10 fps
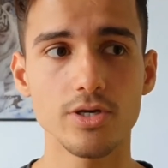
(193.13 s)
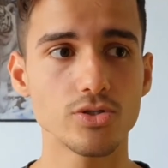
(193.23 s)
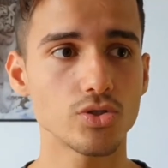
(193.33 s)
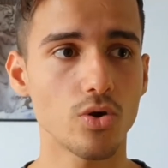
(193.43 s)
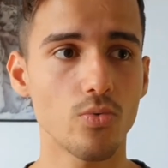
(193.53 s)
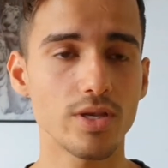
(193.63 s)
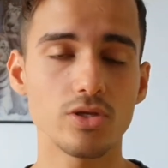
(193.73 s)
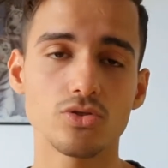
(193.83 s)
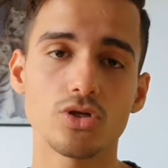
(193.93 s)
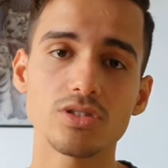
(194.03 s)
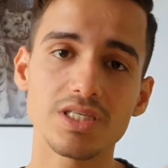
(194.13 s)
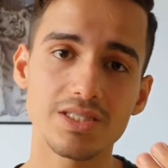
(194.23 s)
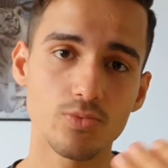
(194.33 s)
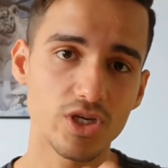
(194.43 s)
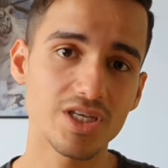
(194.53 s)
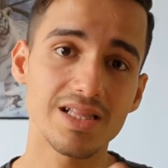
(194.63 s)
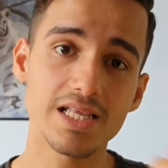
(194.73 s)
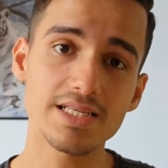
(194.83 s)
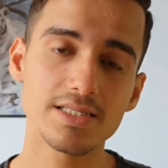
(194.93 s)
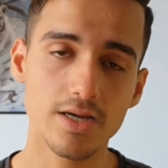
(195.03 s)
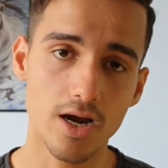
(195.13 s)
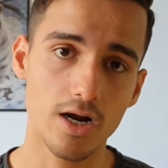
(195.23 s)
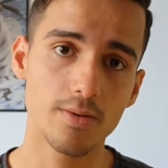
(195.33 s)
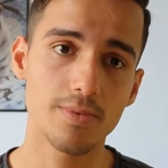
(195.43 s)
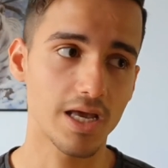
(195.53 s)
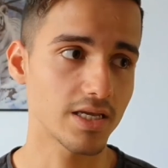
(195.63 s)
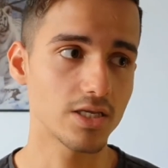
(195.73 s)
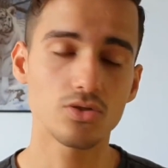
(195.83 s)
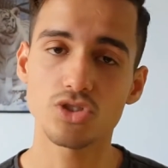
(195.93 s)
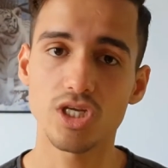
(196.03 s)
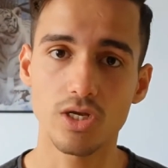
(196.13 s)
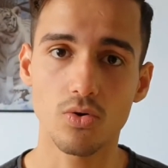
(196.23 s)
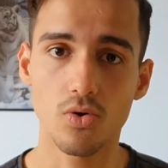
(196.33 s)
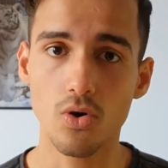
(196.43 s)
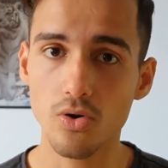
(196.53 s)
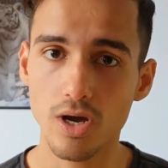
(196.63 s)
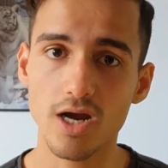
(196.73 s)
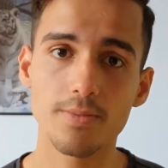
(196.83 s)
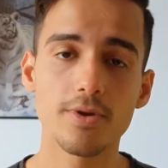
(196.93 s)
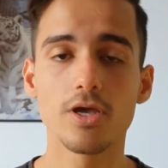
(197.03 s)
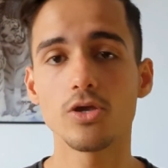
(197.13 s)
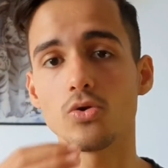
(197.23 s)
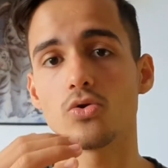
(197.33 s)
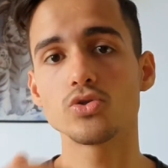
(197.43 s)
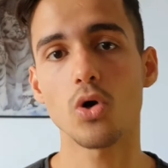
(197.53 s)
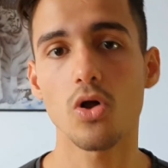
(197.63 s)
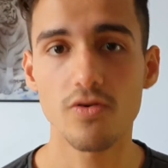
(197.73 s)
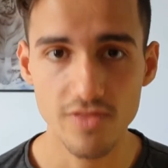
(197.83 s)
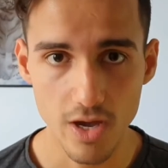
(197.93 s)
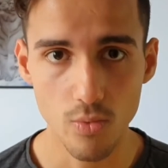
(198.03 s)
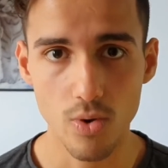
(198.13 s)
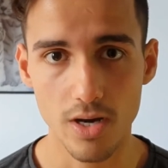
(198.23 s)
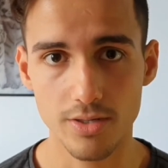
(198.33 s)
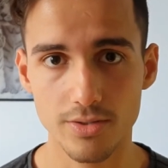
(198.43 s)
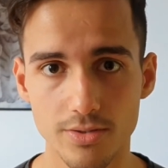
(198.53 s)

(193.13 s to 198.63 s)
So when you eat less carb, like ketogenic or low carb, you lose all of that water.